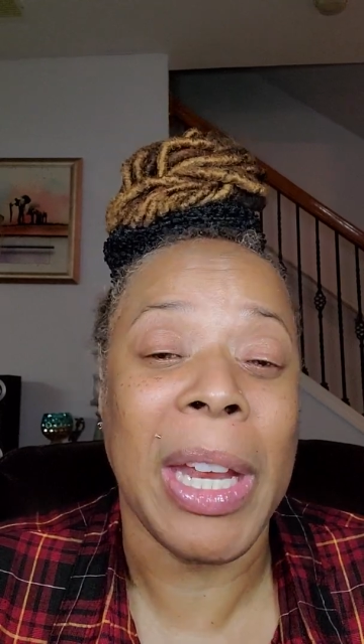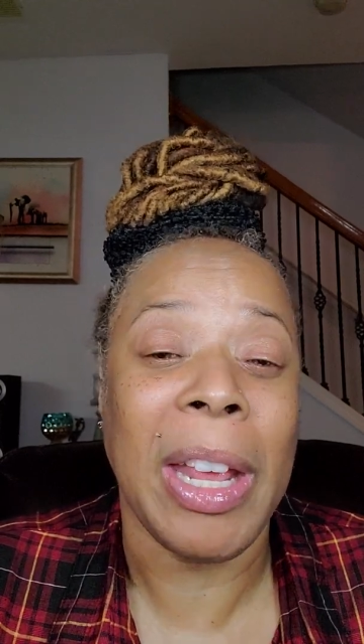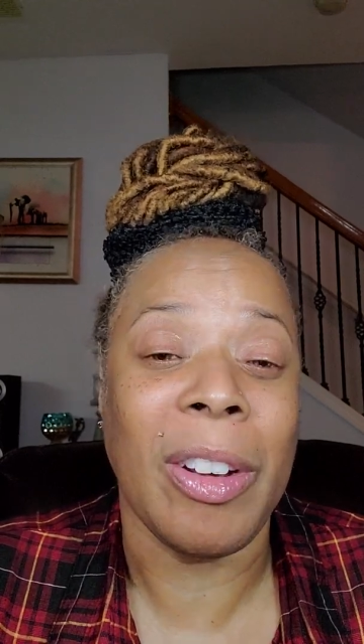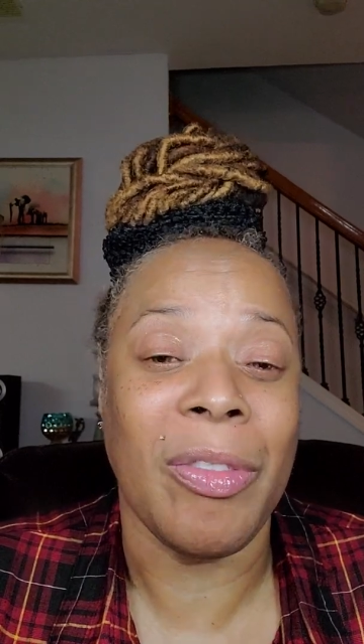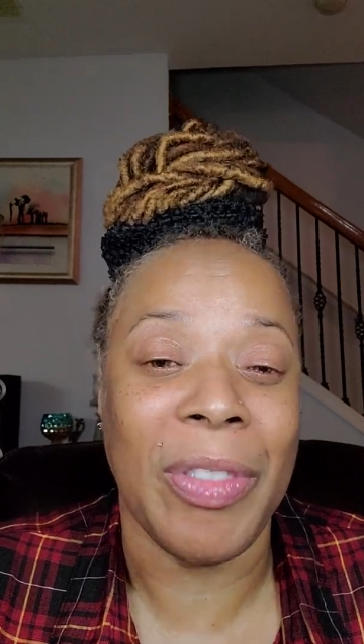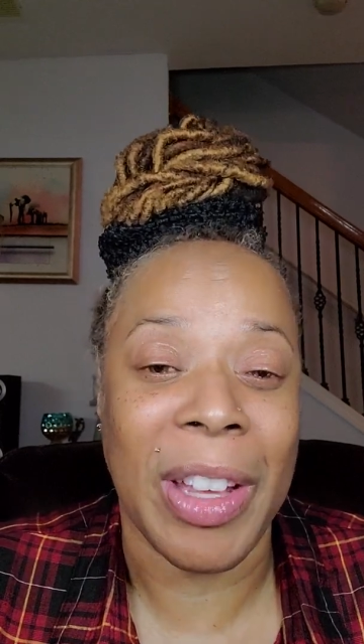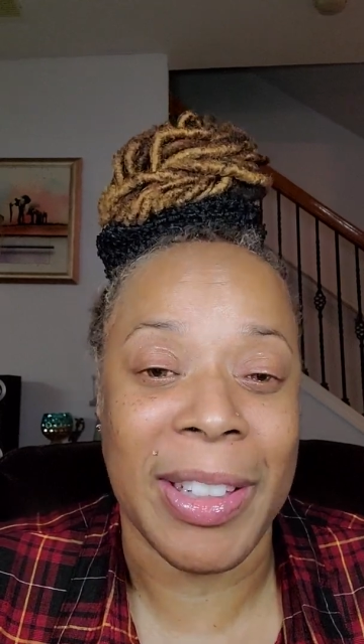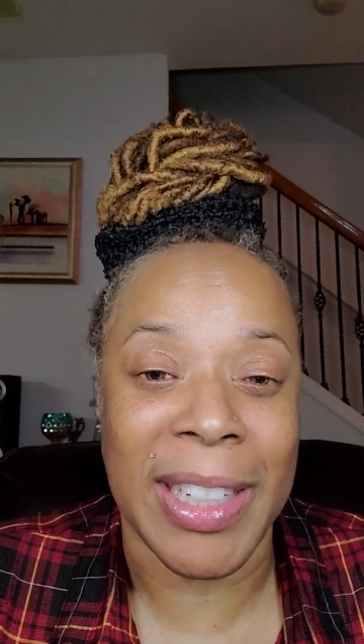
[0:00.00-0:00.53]

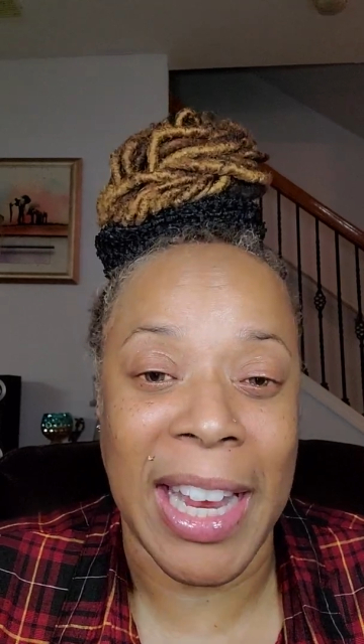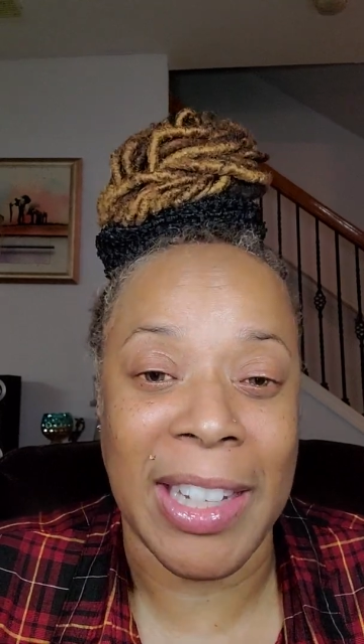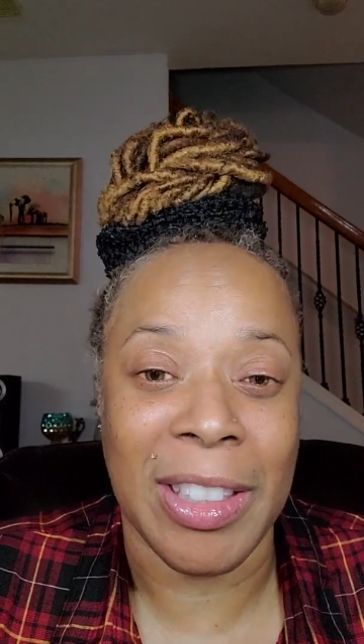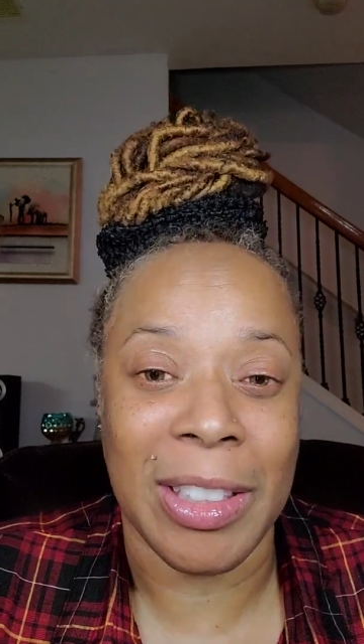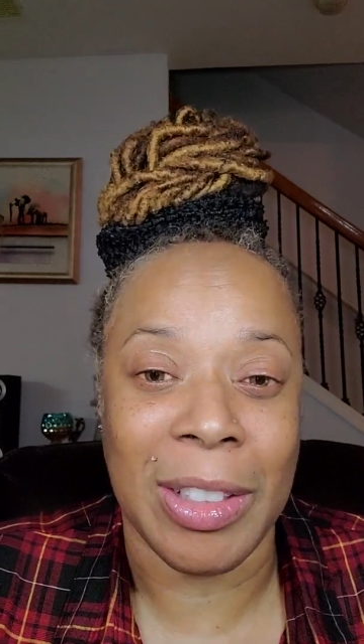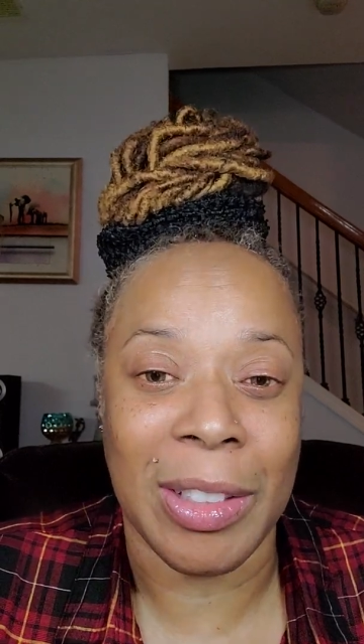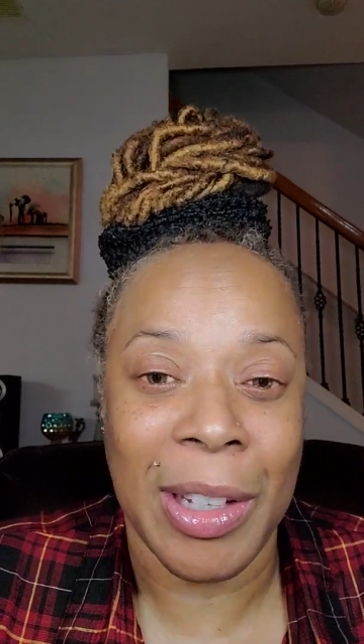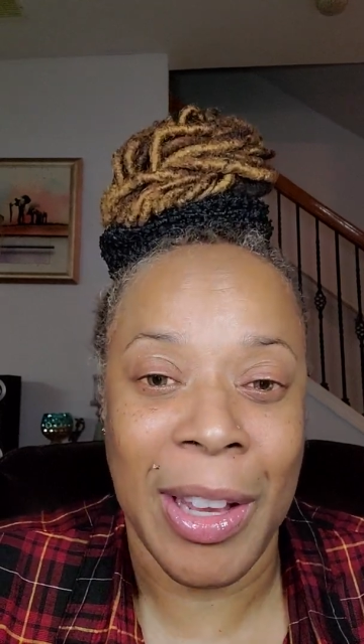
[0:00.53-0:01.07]

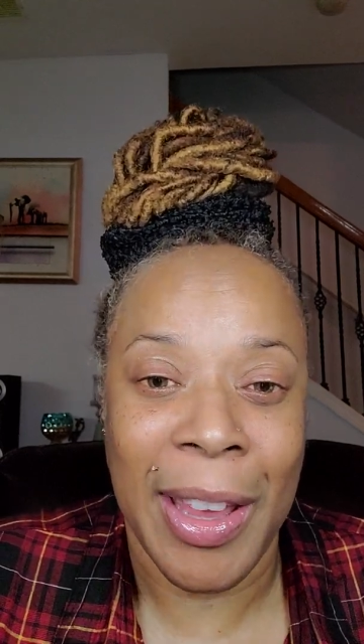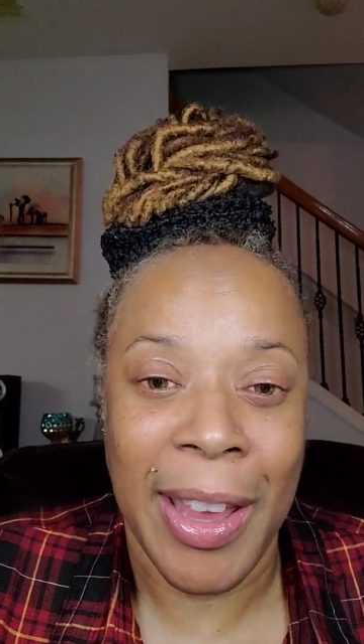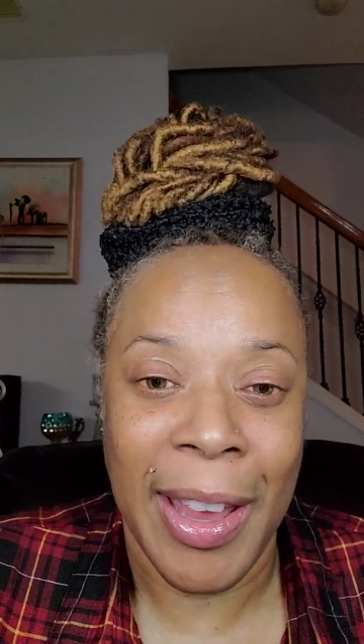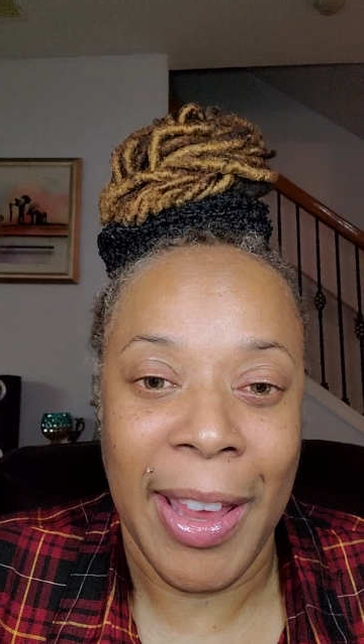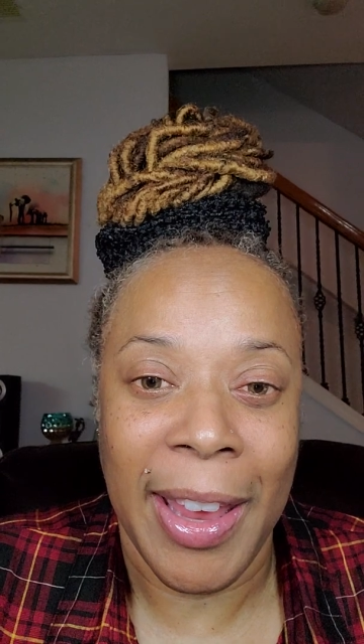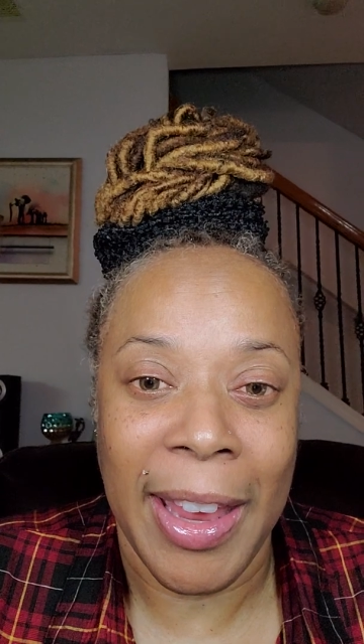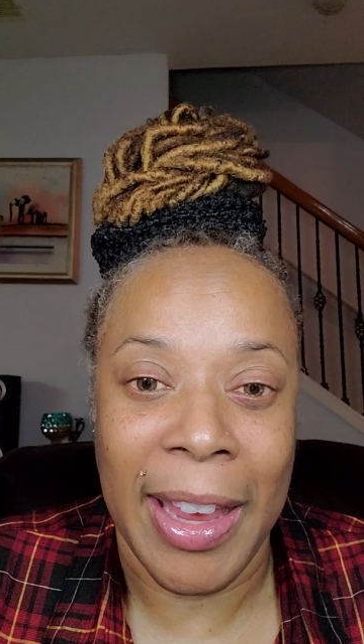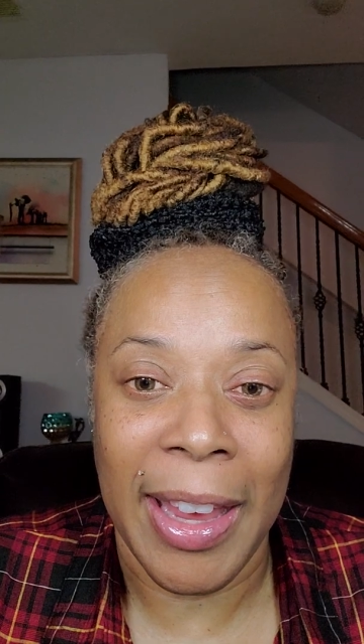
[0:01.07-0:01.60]
foundation,
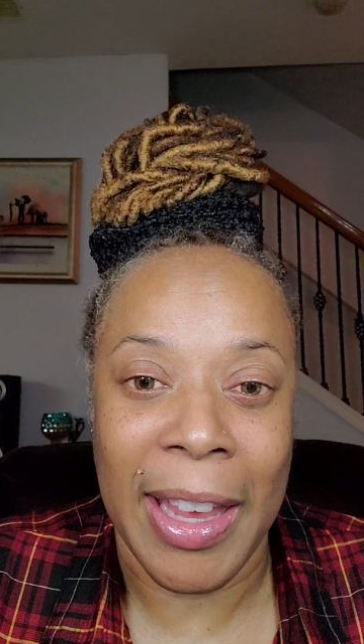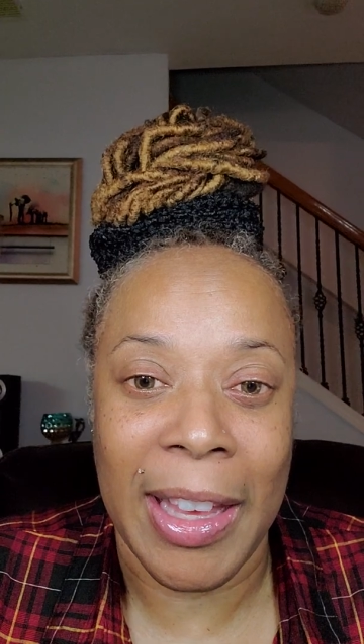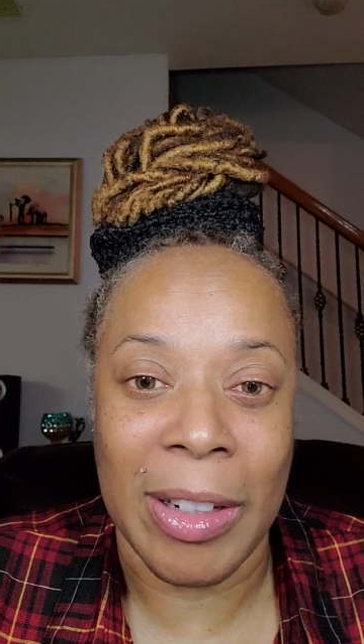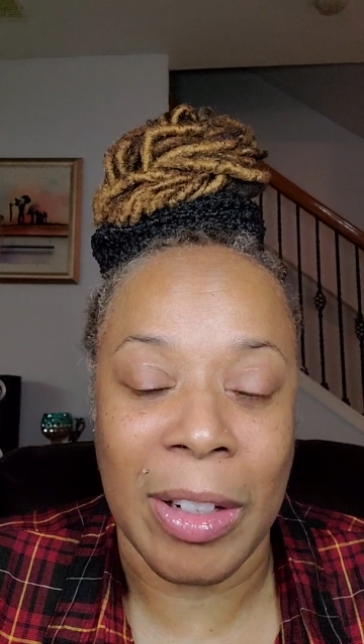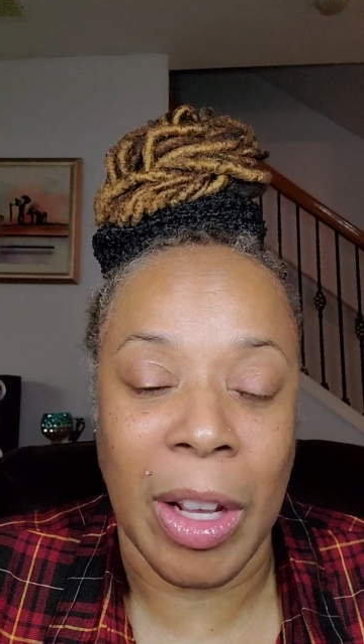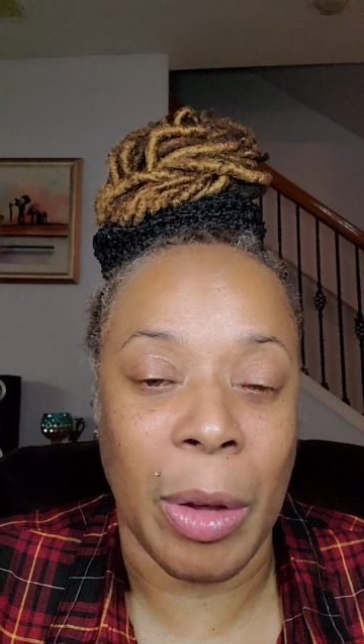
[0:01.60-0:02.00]
and